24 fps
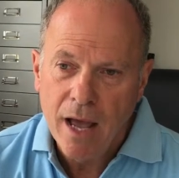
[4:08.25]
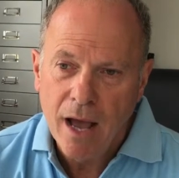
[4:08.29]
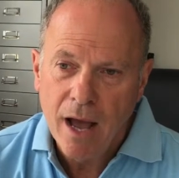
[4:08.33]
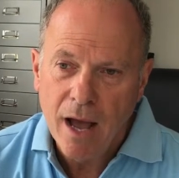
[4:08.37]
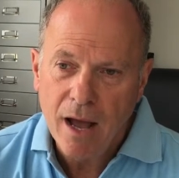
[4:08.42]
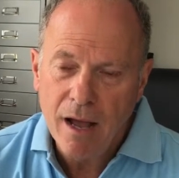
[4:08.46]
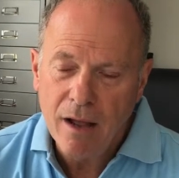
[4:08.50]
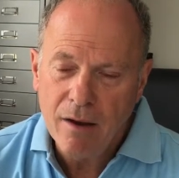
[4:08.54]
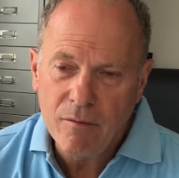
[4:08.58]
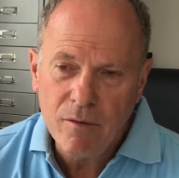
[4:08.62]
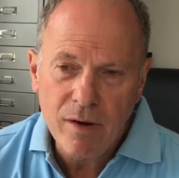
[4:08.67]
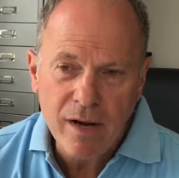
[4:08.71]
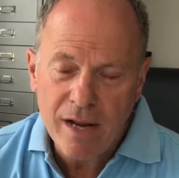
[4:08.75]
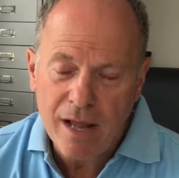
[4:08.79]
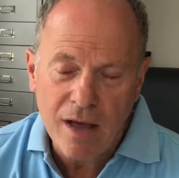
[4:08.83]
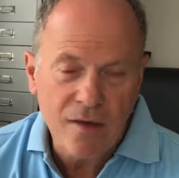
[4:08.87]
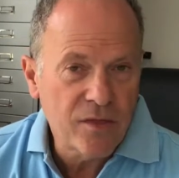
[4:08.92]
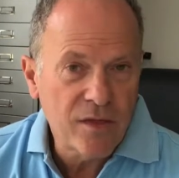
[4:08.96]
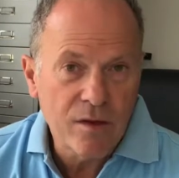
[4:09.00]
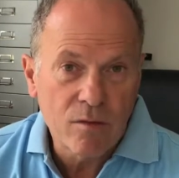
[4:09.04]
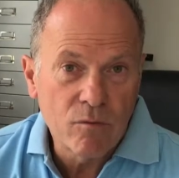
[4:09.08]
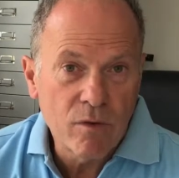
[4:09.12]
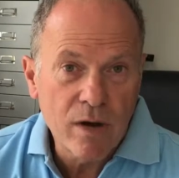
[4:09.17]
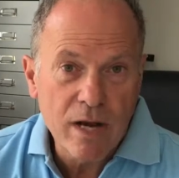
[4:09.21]
I
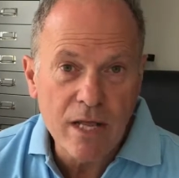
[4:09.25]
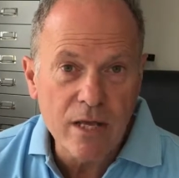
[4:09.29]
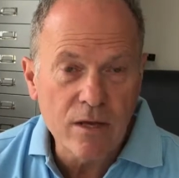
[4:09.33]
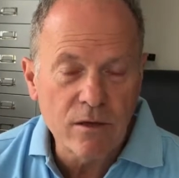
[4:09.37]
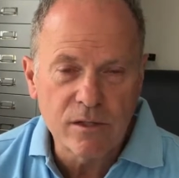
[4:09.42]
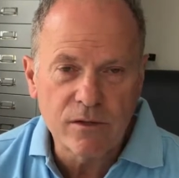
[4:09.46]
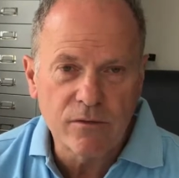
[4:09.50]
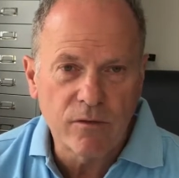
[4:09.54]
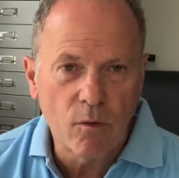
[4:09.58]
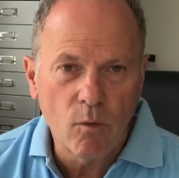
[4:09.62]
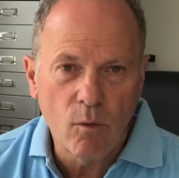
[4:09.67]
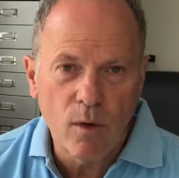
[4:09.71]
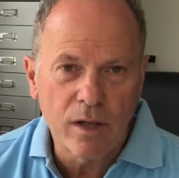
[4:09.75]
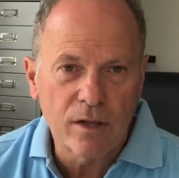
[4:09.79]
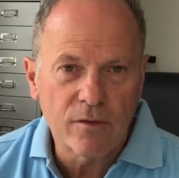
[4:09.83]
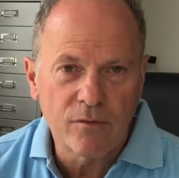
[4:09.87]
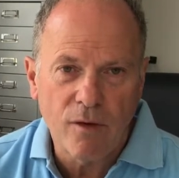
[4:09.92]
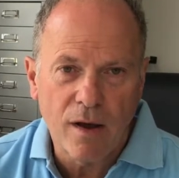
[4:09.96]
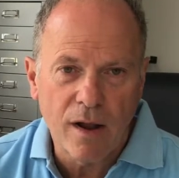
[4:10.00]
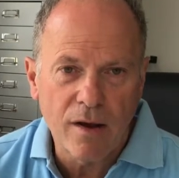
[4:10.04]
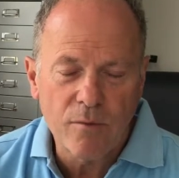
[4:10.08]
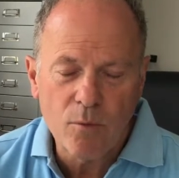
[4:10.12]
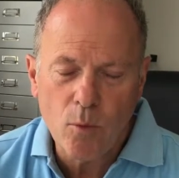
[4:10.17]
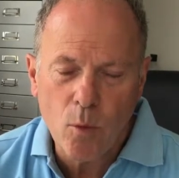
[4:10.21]
think, really useful,
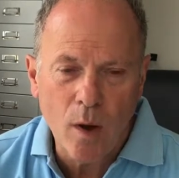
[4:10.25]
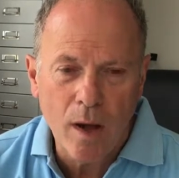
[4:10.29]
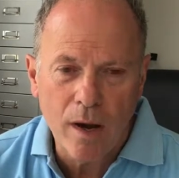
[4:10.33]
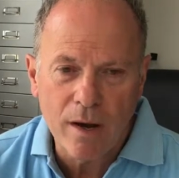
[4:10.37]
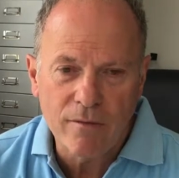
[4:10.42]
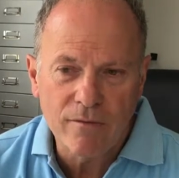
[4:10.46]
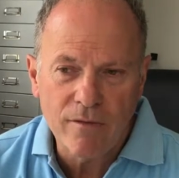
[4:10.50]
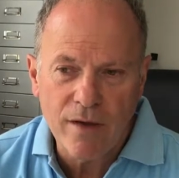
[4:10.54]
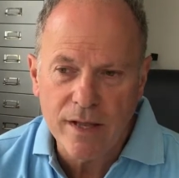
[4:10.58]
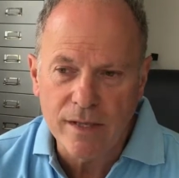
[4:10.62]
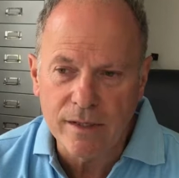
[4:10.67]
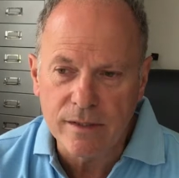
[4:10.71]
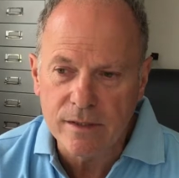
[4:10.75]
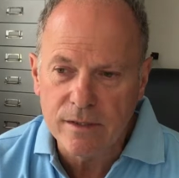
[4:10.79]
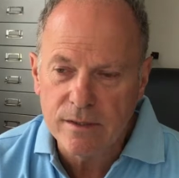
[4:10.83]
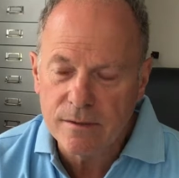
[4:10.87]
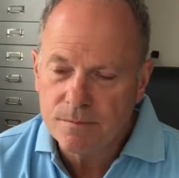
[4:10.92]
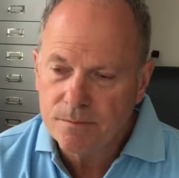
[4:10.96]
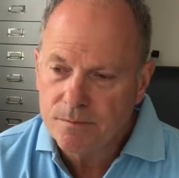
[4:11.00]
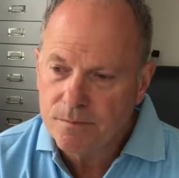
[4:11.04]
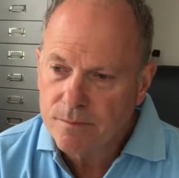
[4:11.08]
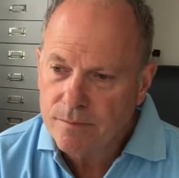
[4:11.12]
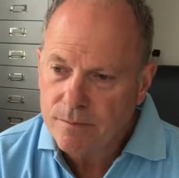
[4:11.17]
worthwhile events.